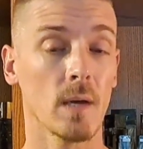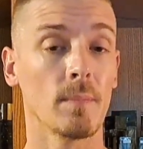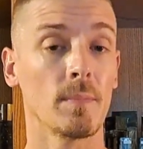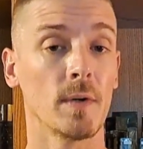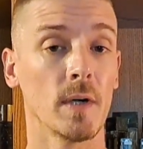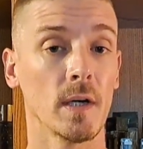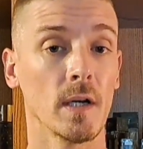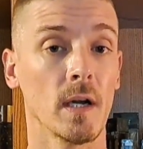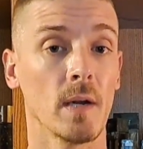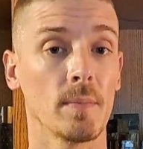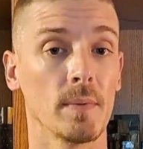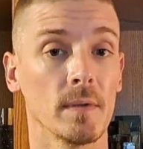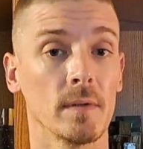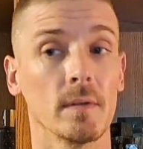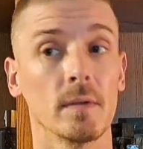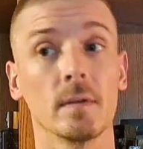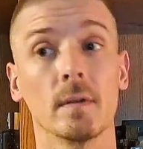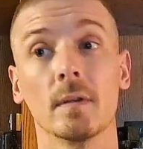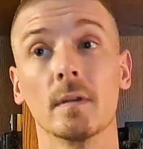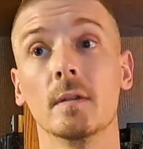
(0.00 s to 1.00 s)
pretty happy,
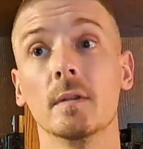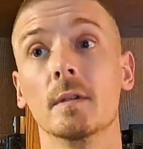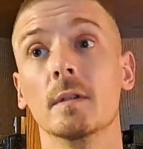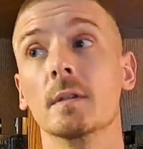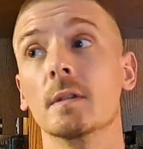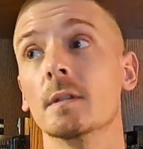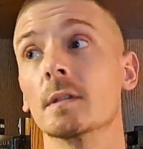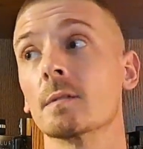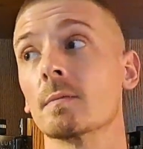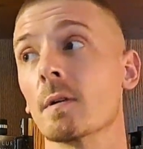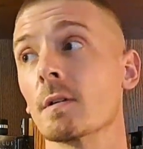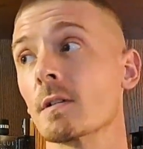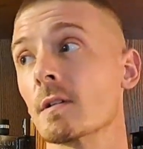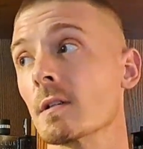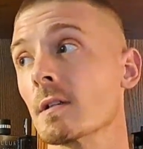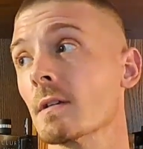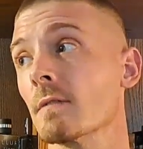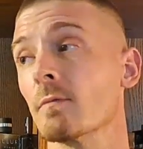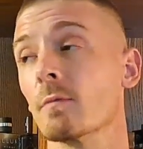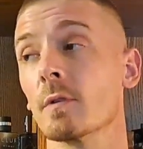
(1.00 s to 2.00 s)

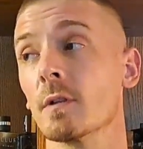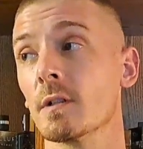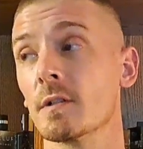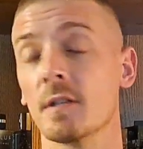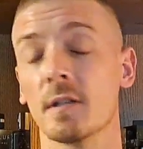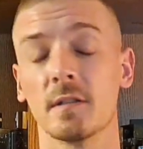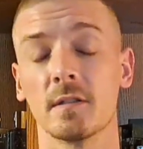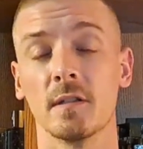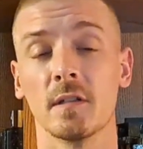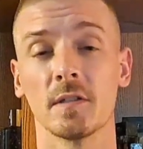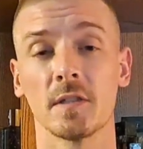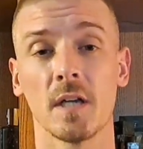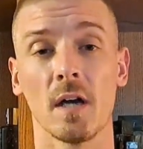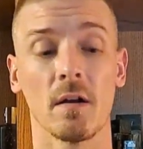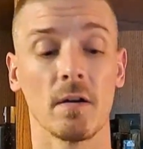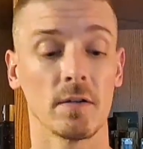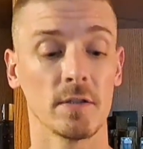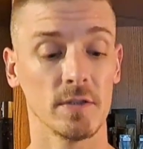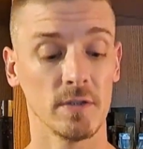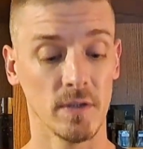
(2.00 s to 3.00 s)
especially if when this hits
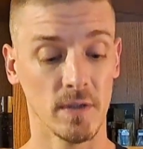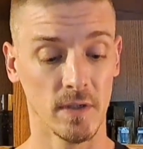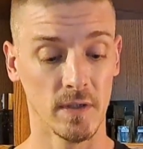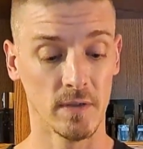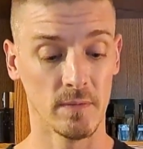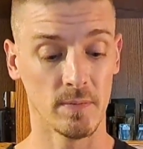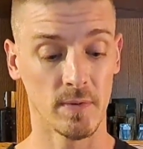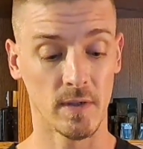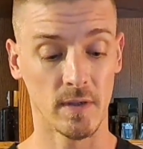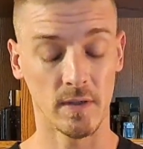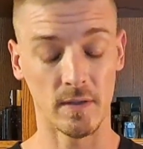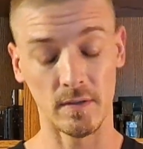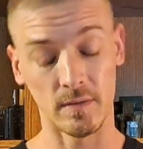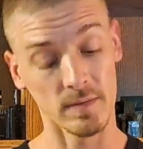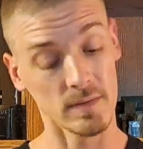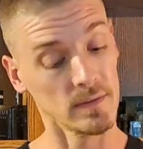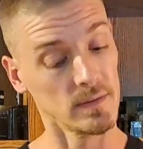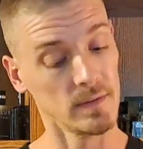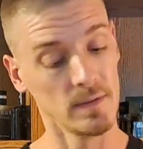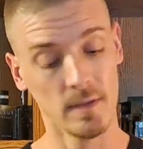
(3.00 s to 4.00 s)
discounters, you can get
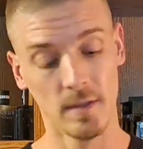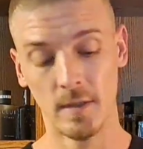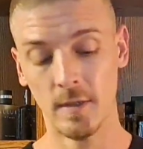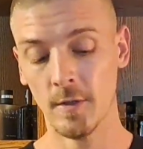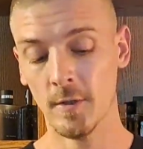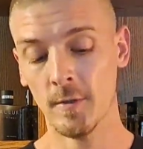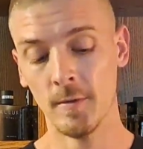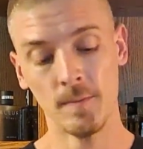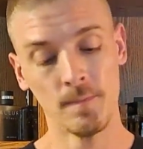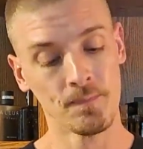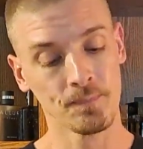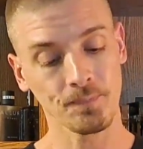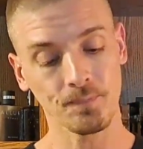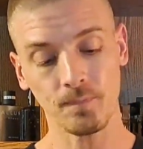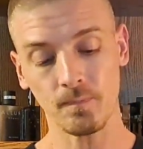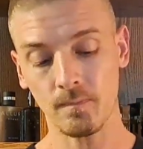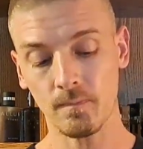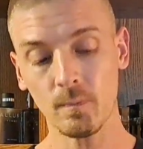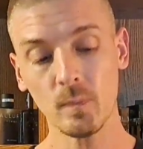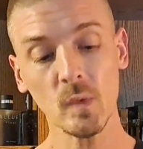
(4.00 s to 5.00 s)

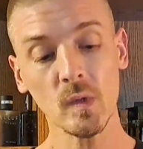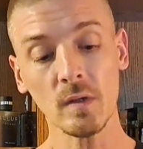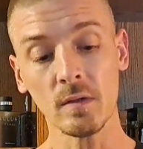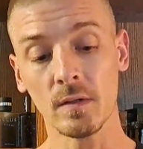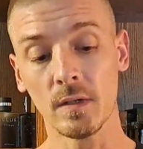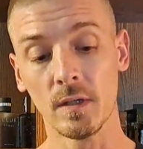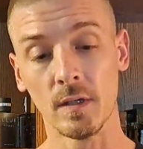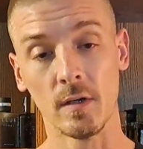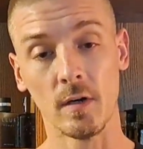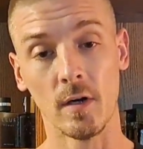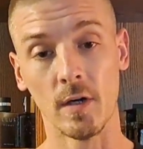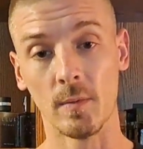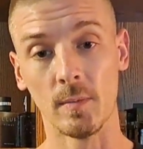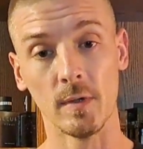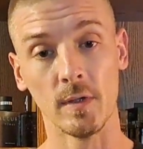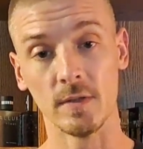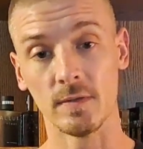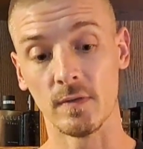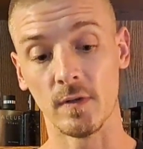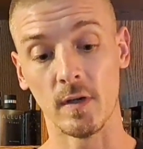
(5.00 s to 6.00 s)
100
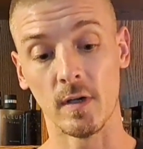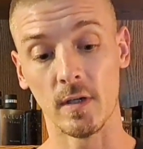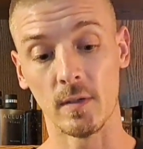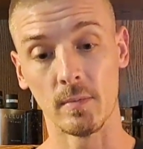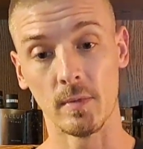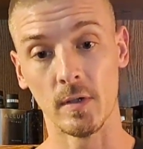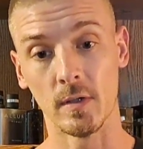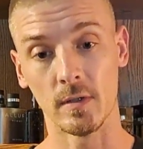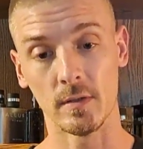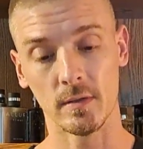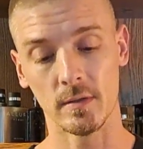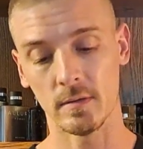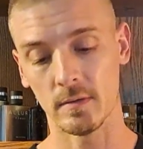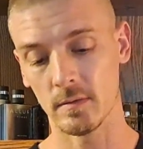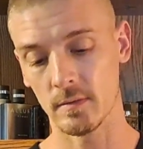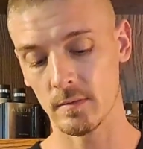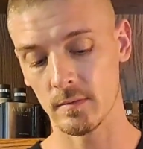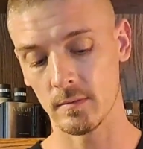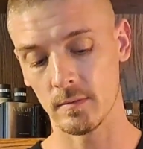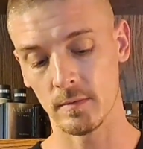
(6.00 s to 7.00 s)
mils for $100.
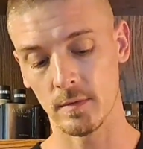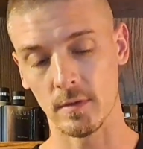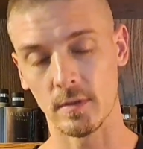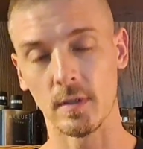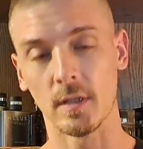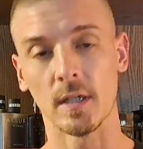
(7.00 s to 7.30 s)
just